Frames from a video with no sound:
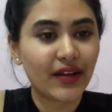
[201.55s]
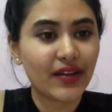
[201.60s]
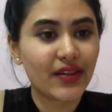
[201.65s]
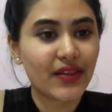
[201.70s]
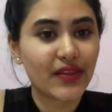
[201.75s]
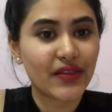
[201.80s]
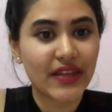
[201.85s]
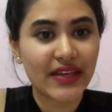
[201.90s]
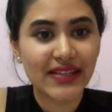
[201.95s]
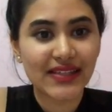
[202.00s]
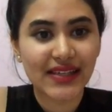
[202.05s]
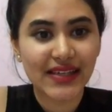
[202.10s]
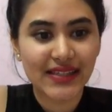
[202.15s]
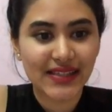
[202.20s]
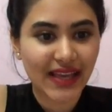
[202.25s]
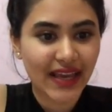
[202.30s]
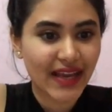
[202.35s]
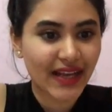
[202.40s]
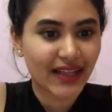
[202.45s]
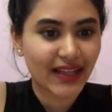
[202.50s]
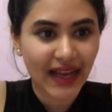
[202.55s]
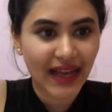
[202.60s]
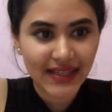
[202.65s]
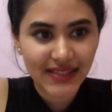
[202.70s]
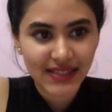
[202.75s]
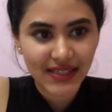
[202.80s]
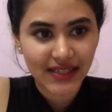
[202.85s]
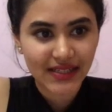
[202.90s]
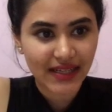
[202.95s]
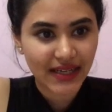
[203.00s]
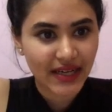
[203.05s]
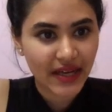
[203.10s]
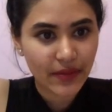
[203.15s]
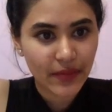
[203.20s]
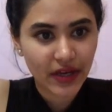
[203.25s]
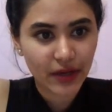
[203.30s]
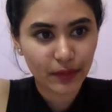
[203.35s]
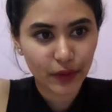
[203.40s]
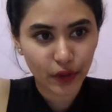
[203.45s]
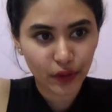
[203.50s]
this is a classic
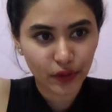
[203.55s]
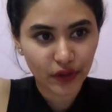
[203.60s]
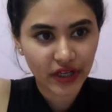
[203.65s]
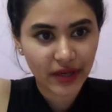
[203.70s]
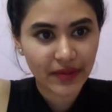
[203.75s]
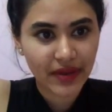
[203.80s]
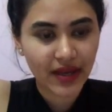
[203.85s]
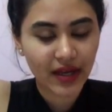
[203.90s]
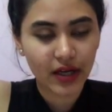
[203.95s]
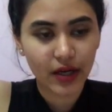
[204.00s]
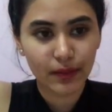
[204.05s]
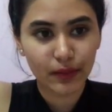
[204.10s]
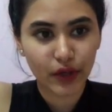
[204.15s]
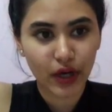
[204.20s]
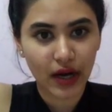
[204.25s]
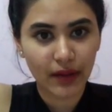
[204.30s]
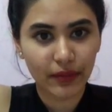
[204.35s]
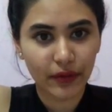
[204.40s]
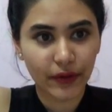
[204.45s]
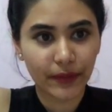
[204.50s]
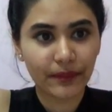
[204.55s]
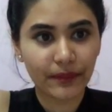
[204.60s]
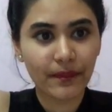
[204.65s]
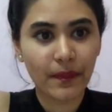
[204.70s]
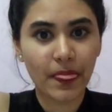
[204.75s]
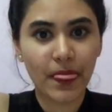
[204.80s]
dynamic programming problem.